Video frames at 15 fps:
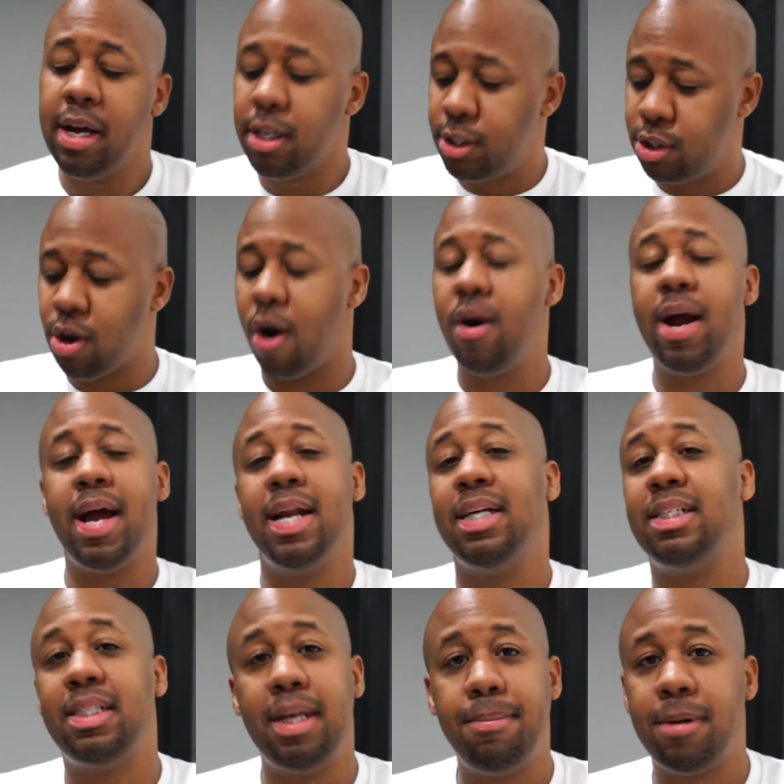Start in
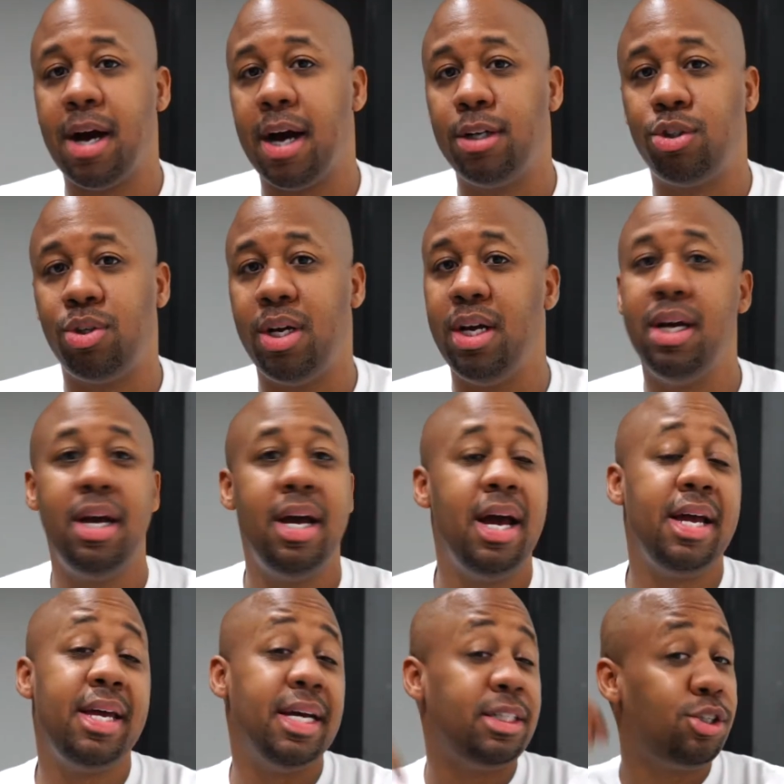a cheap country,
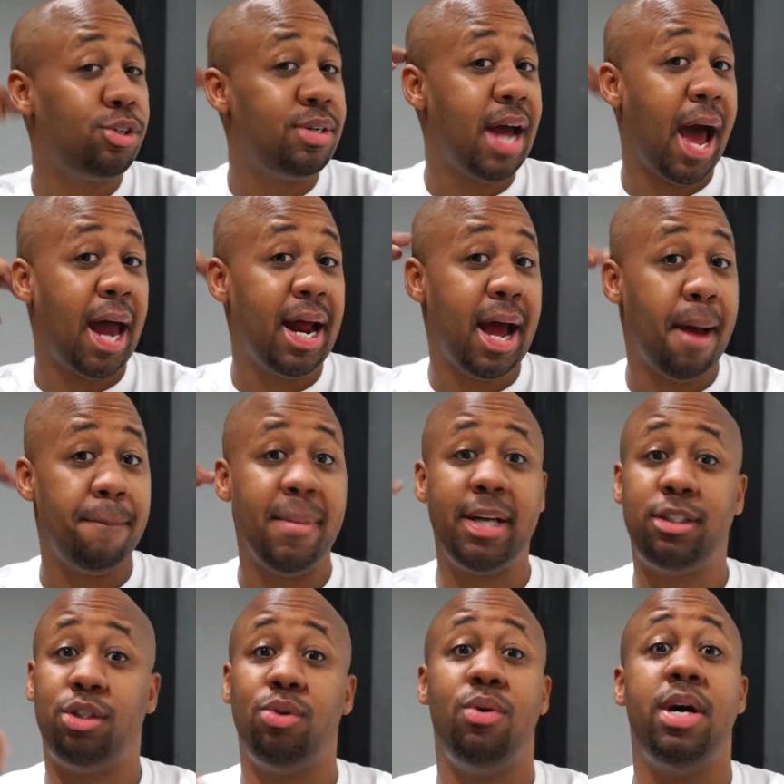get your data and make
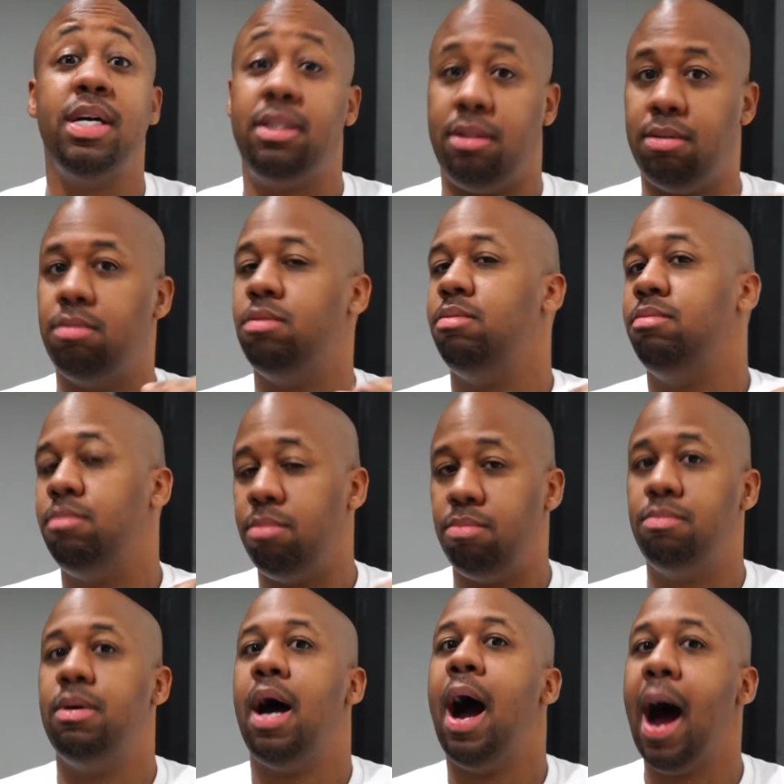sure it's
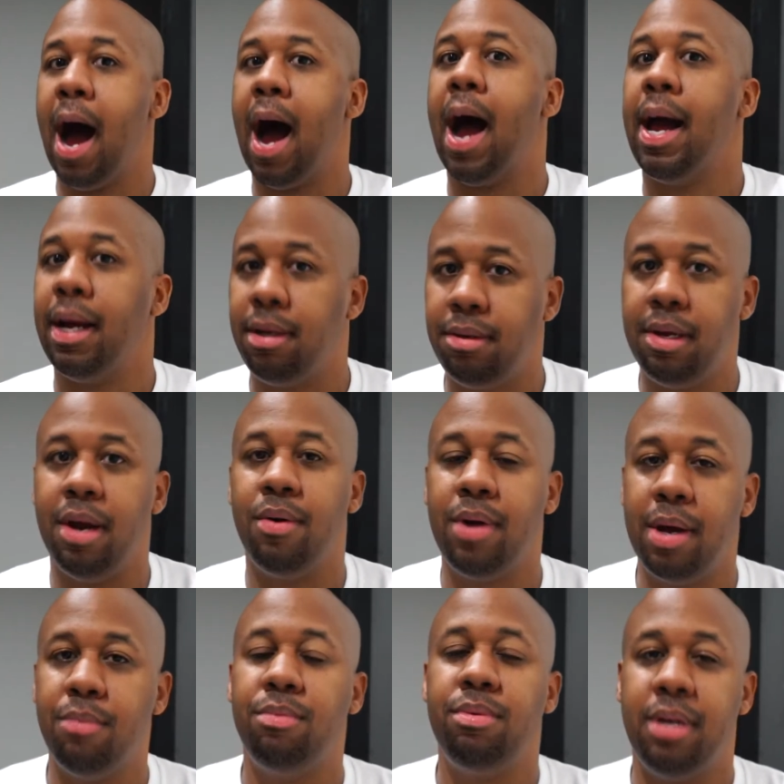high. You
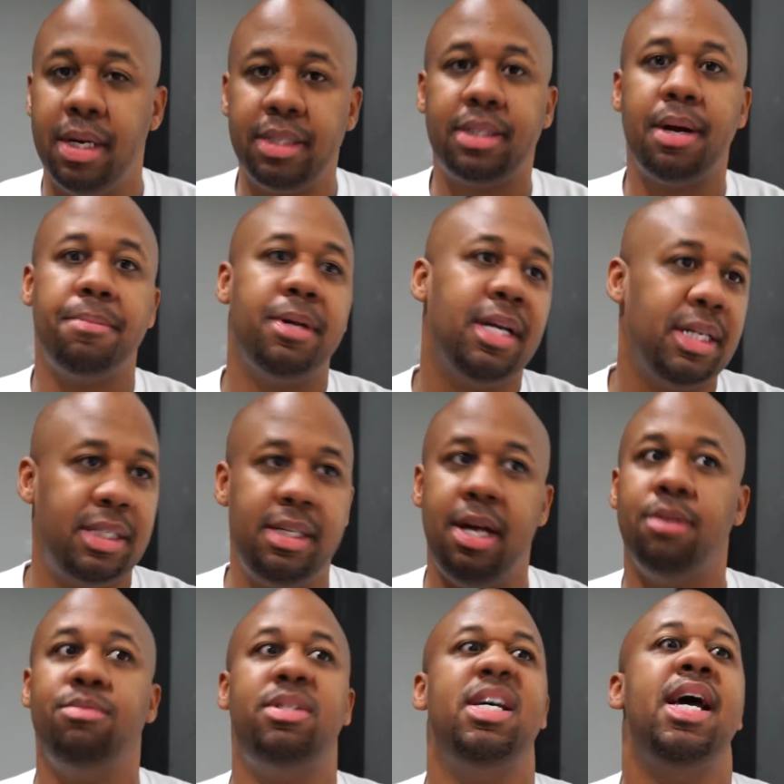know, get something that's, you
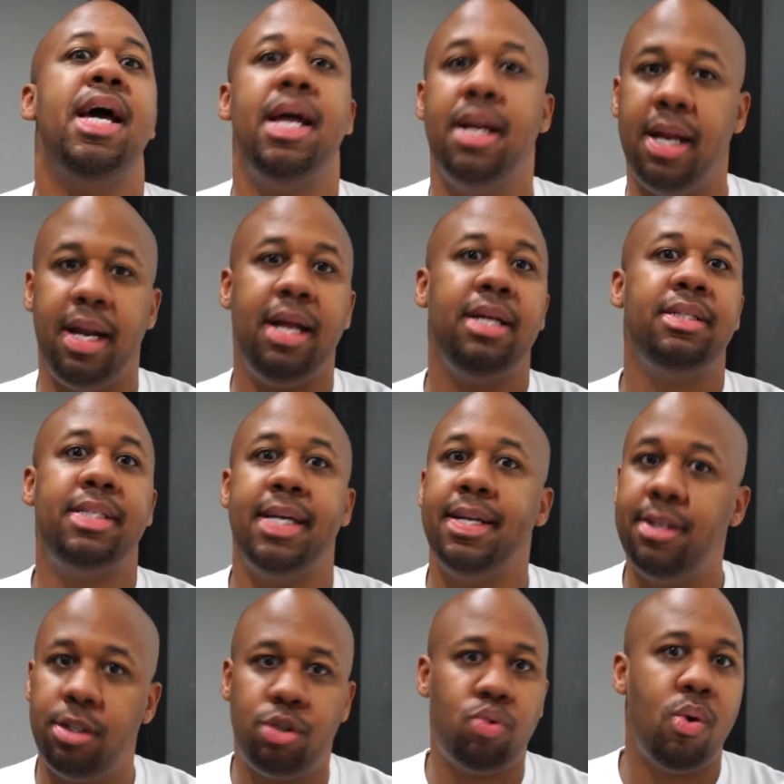know, 10,
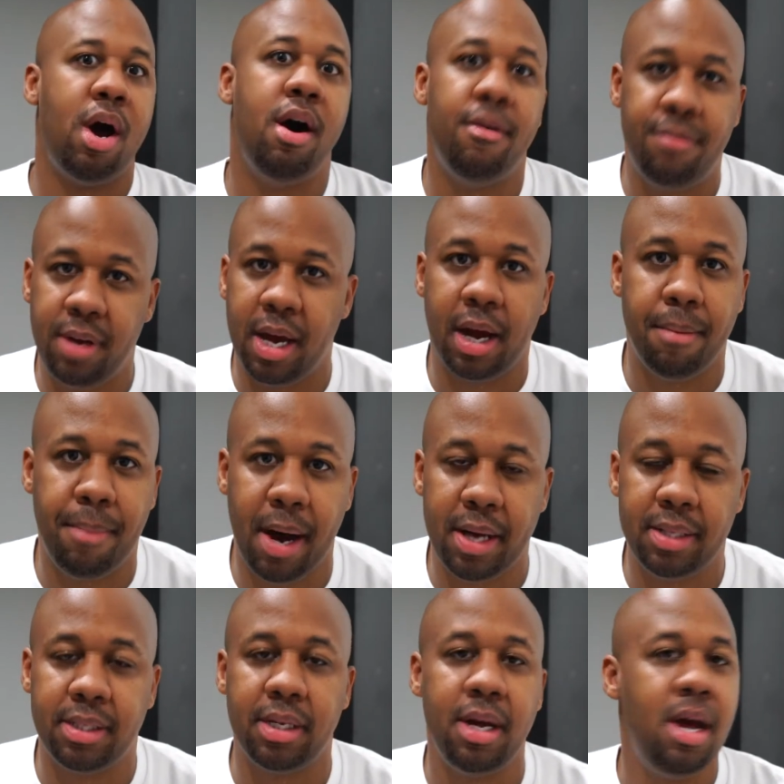12
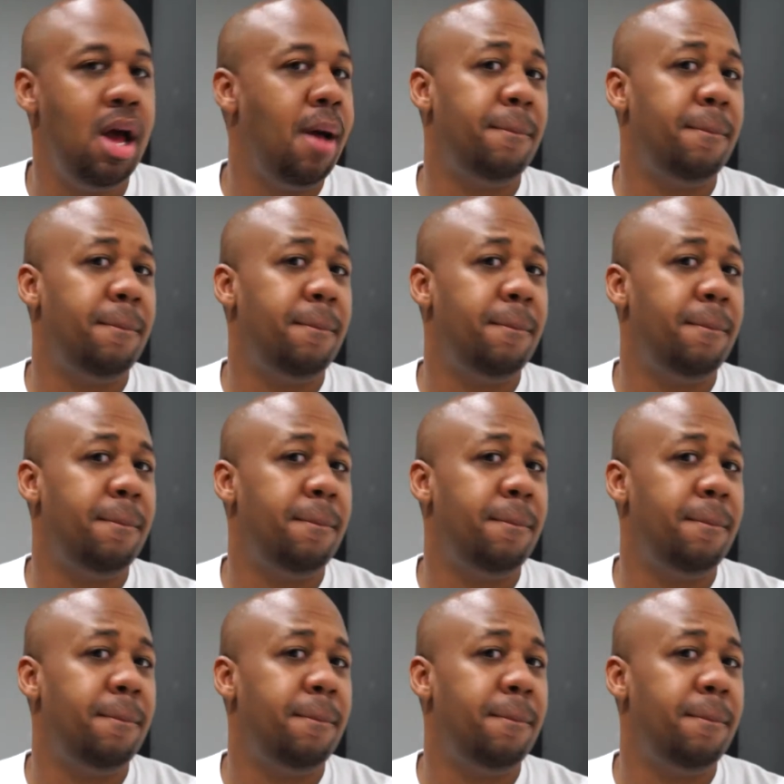gigabytes.